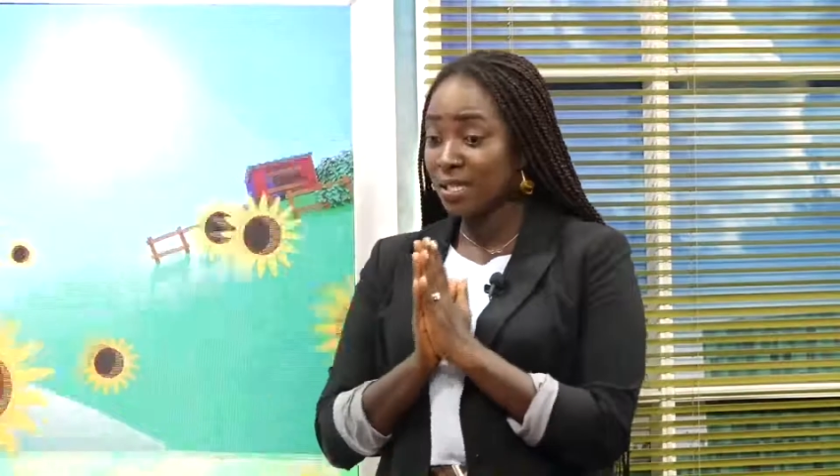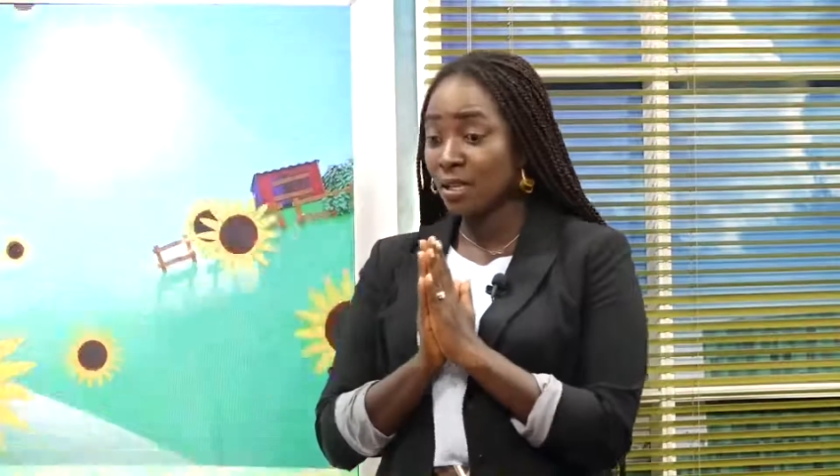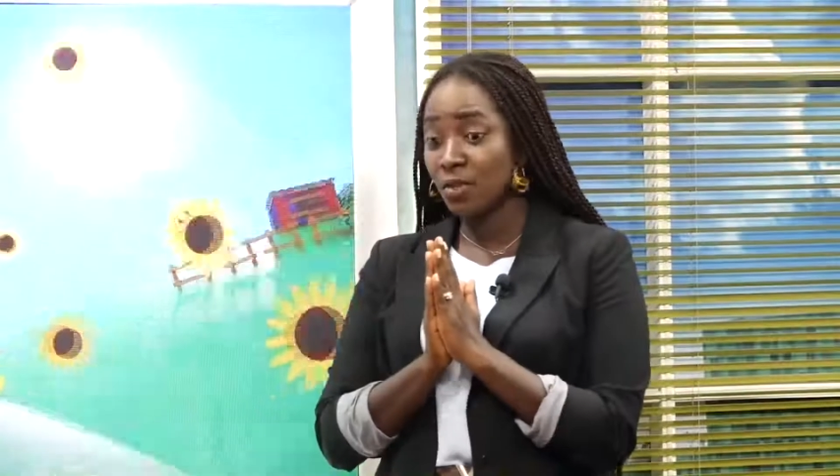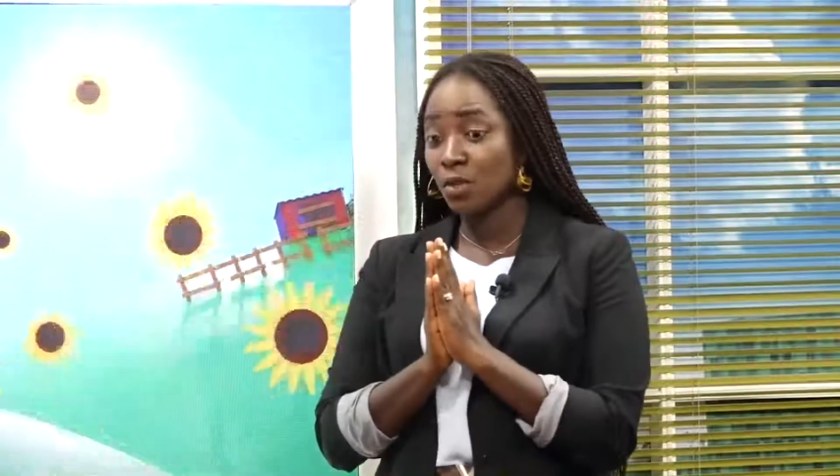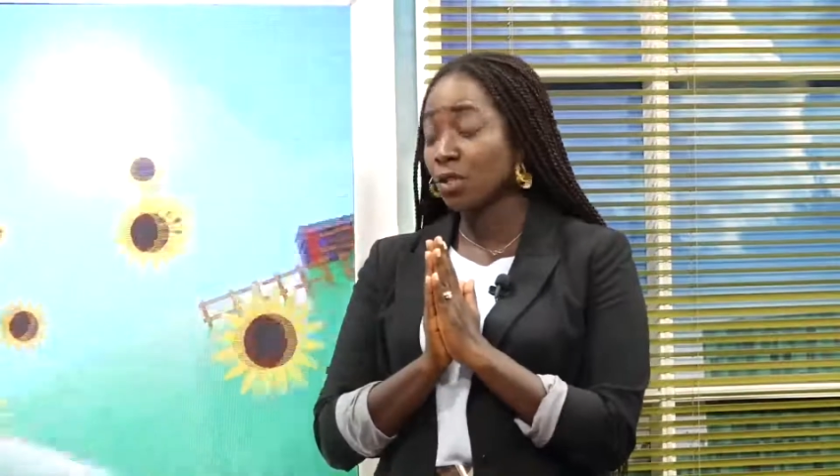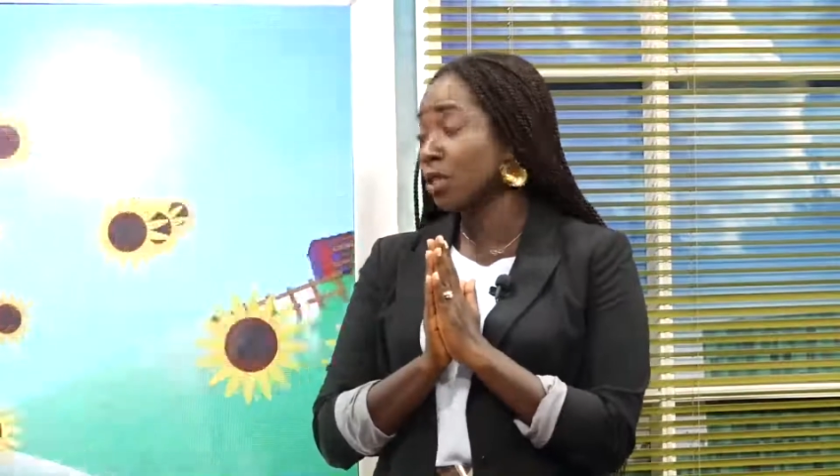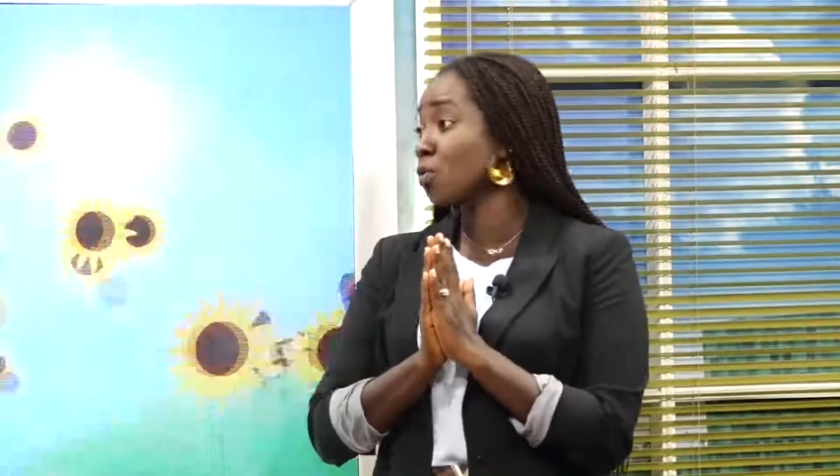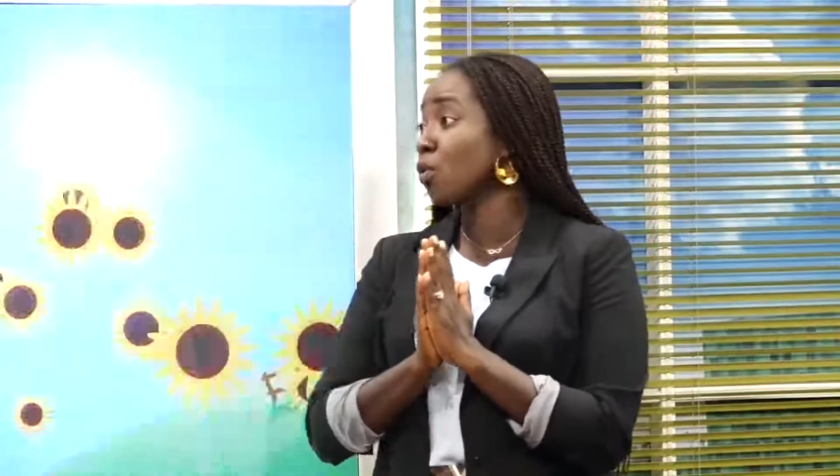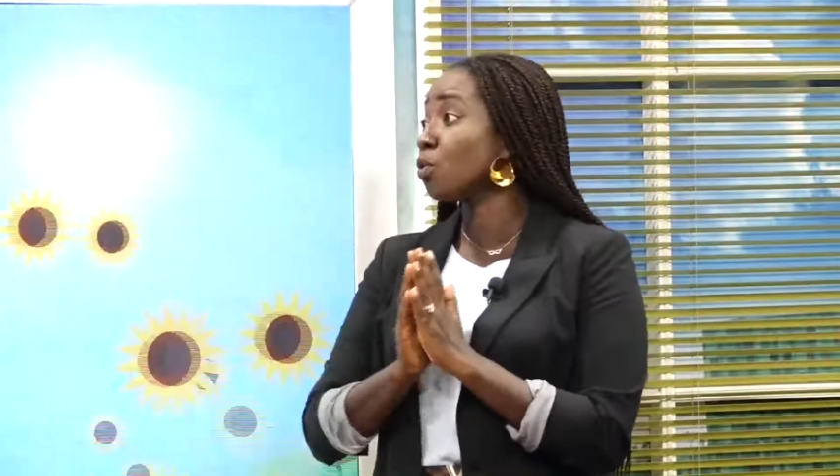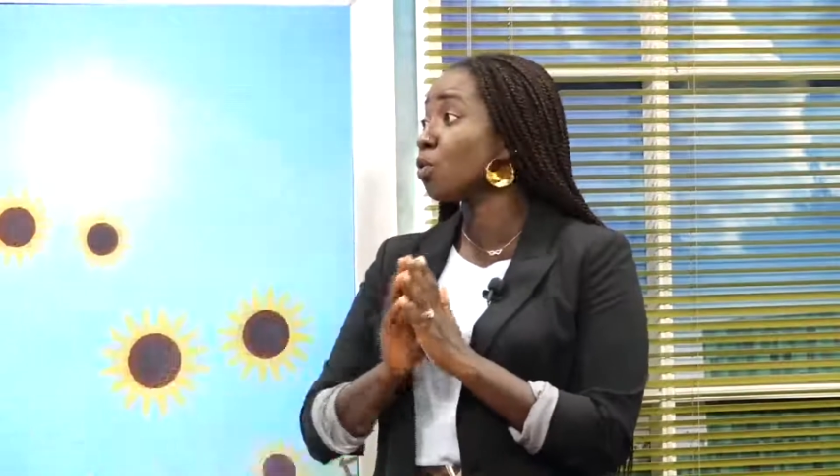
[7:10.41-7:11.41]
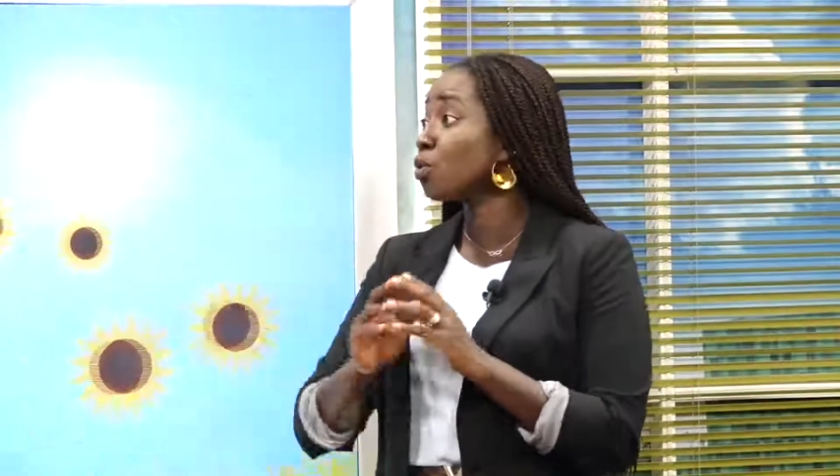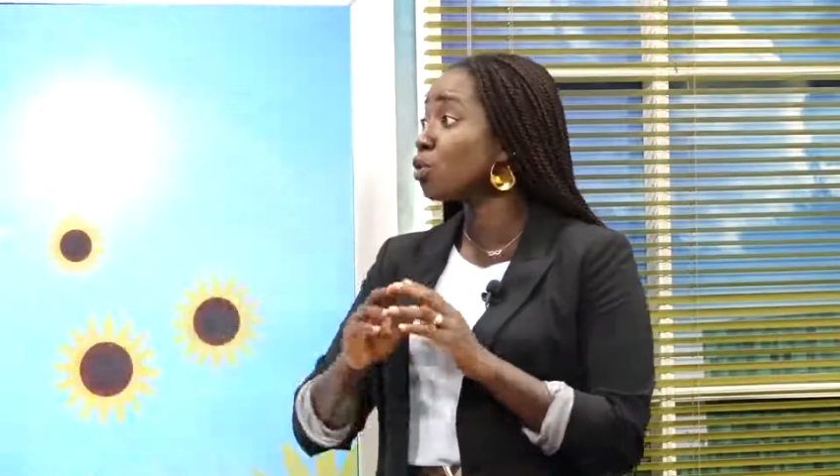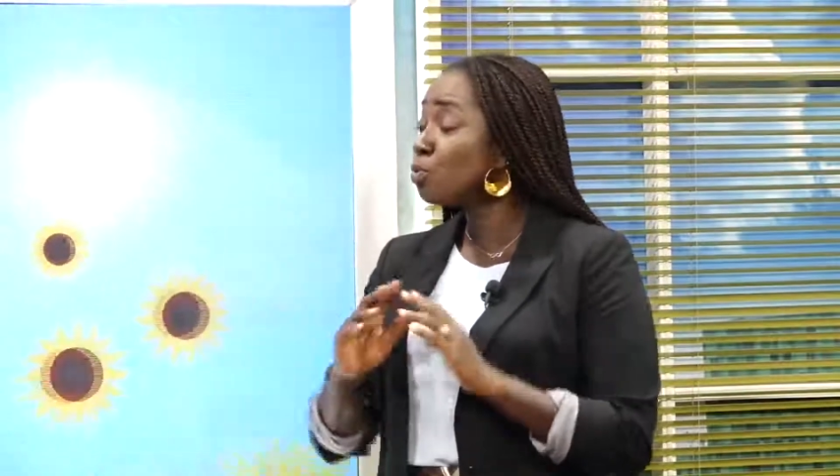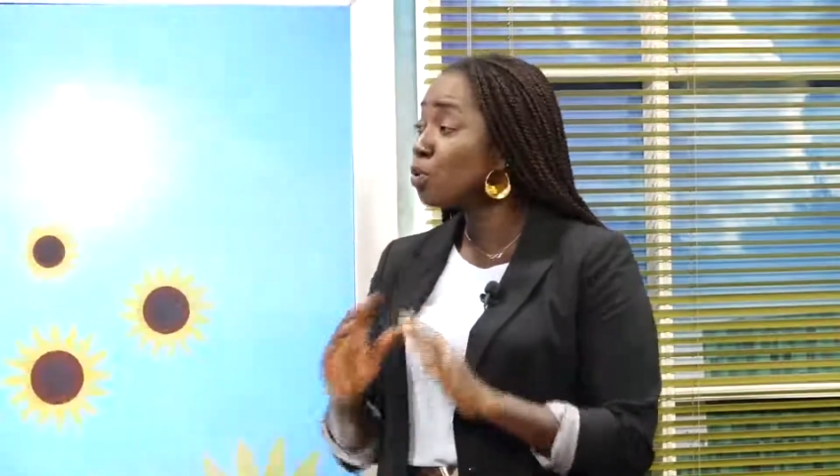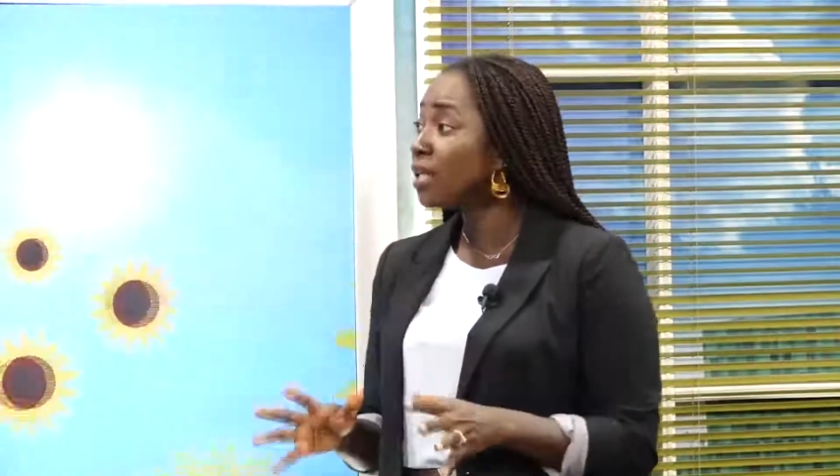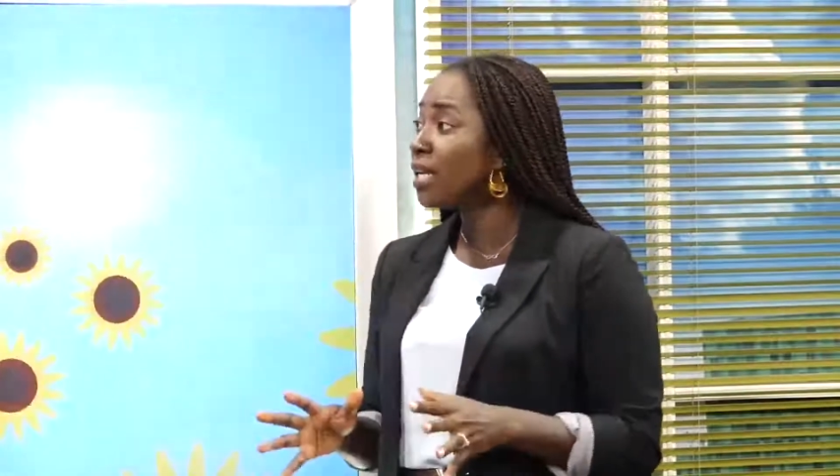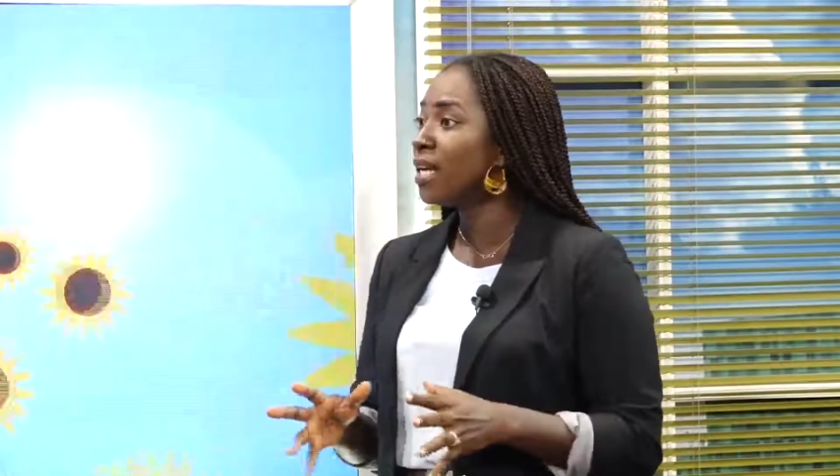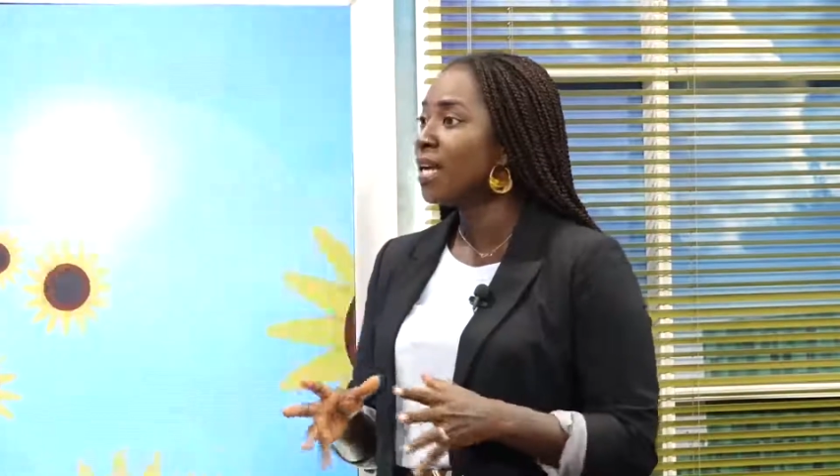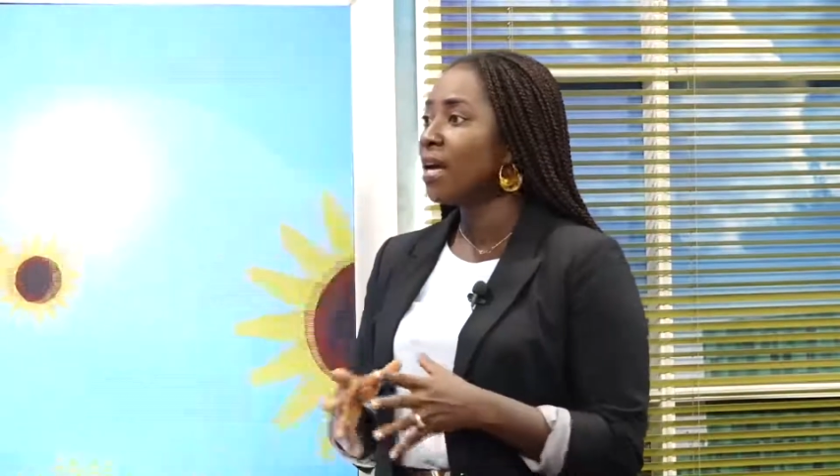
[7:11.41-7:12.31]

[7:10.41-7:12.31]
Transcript: itself is great. That's going to go smoothly.